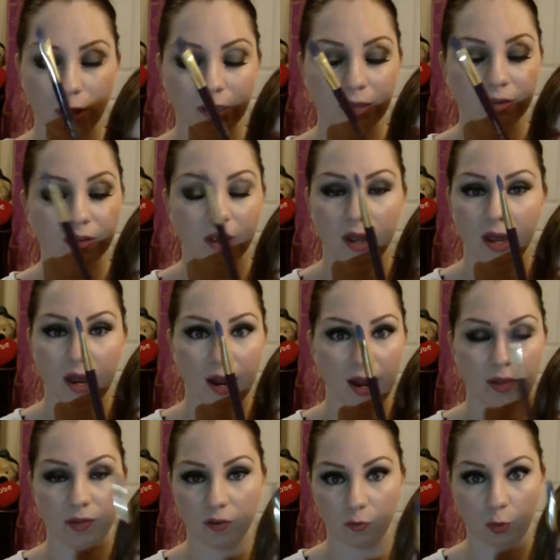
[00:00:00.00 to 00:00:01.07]
ones,
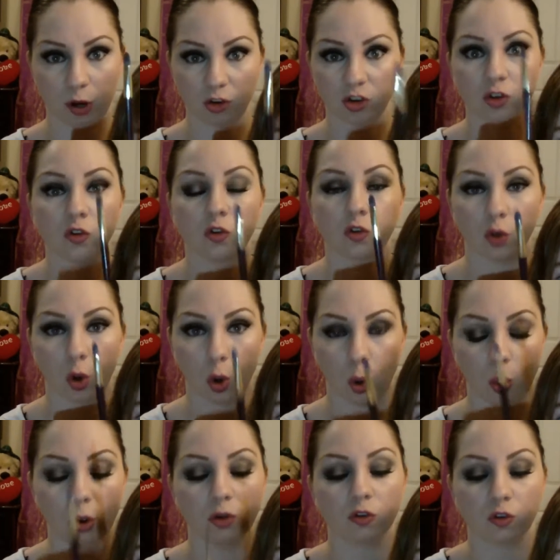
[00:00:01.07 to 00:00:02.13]
and this brush is
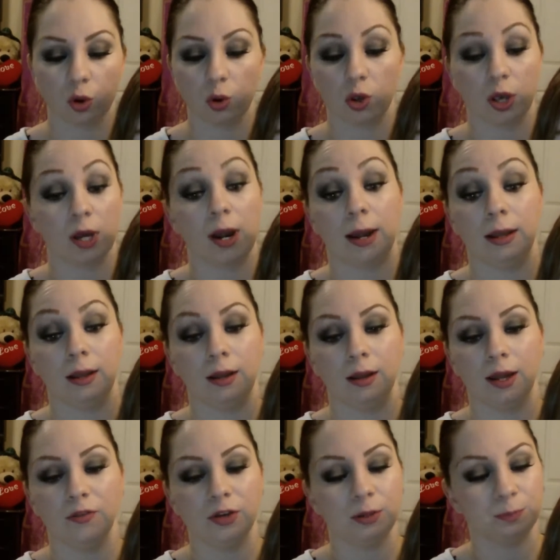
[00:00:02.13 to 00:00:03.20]
so good. I
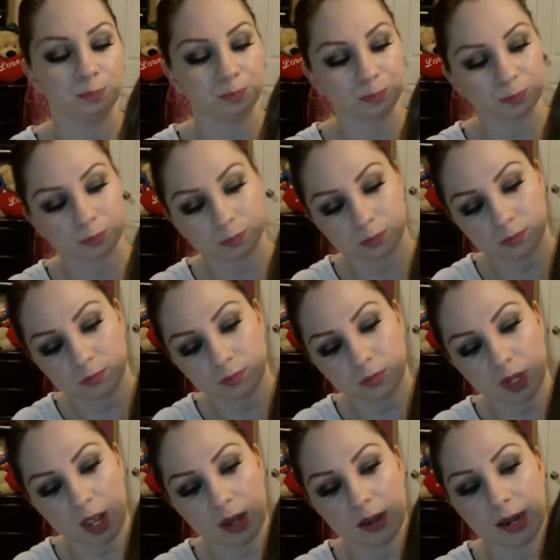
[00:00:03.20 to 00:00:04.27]
love it.
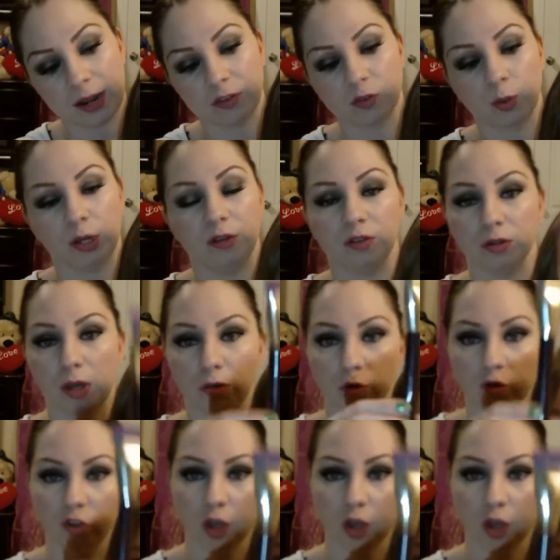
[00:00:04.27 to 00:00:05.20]
Next one is another